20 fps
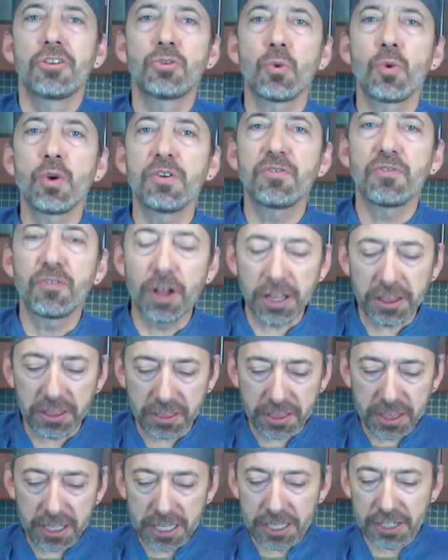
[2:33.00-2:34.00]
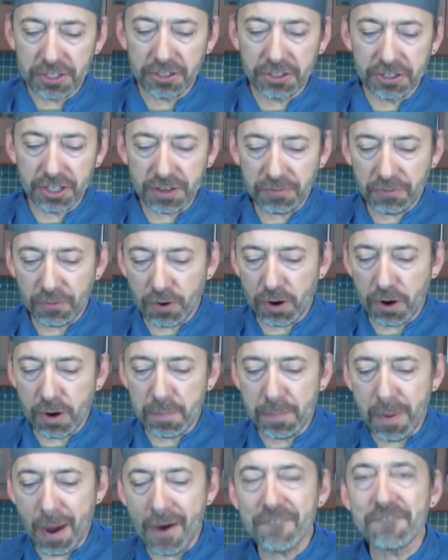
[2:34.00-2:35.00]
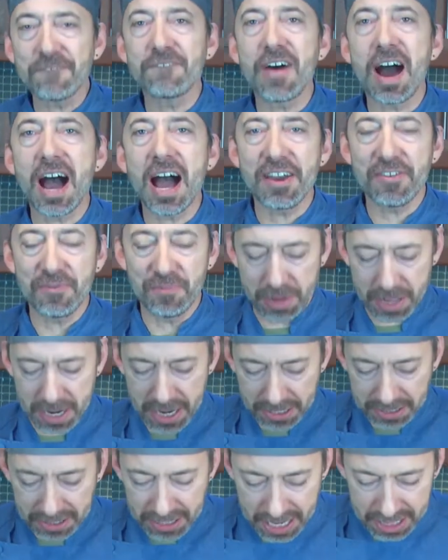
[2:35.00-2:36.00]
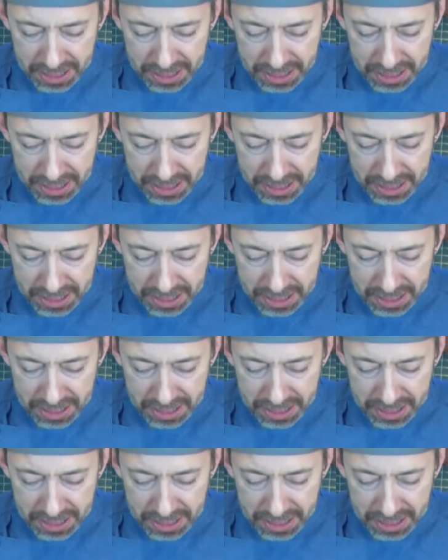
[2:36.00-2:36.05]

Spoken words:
So we've let these sit for about 5 minutes,